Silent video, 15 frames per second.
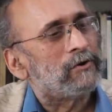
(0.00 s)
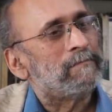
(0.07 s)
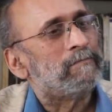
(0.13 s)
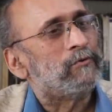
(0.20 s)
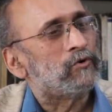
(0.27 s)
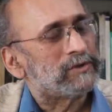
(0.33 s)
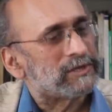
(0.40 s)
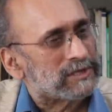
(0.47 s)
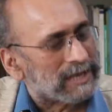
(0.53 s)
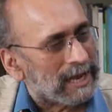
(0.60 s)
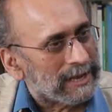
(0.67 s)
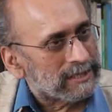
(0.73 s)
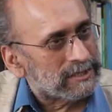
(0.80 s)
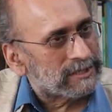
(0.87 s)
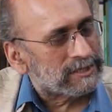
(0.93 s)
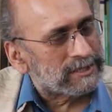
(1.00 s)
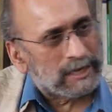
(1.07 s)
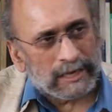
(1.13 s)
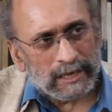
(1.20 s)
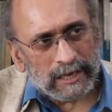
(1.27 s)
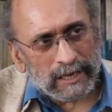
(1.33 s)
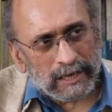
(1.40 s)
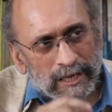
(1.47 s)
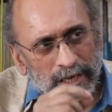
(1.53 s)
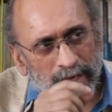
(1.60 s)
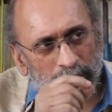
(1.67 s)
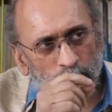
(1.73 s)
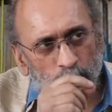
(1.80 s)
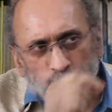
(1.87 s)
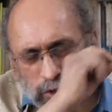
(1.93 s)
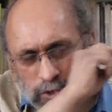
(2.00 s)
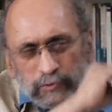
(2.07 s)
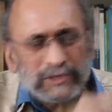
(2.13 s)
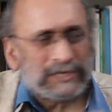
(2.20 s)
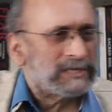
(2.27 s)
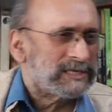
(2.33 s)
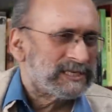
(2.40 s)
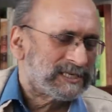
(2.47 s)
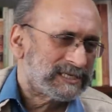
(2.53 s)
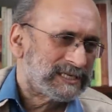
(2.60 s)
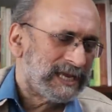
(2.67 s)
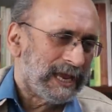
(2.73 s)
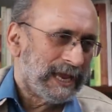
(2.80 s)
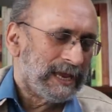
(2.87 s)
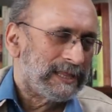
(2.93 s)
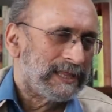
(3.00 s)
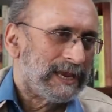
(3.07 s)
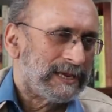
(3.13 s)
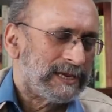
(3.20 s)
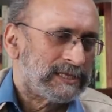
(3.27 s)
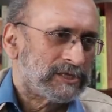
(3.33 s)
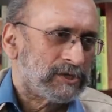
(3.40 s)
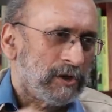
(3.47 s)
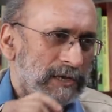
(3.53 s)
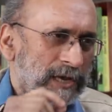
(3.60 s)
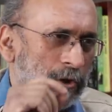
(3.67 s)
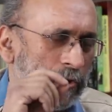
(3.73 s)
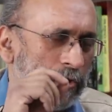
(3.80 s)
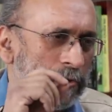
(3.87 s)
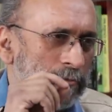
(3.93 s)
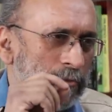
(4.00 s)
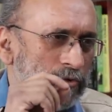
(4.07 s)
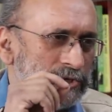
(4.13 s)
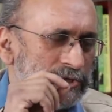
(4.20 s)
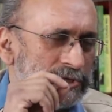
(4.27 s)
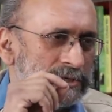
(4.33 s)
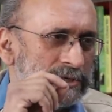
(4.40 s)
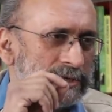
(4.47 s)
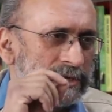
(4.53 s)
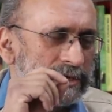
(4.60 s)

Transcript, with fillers: on both sides. Would you say that it's now almost